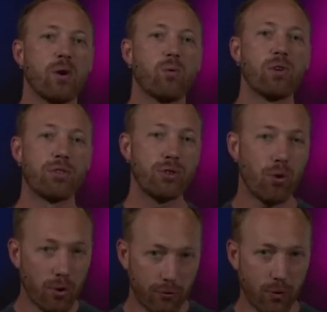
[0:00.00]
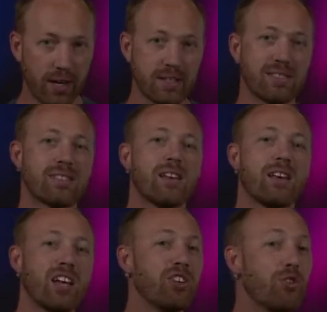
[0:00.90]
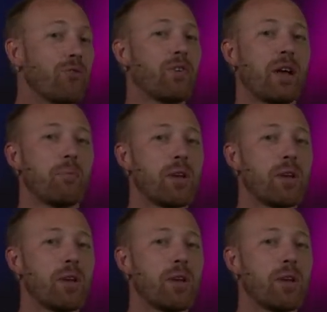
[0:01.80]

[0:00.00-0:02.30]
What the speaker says: with your friends and your family.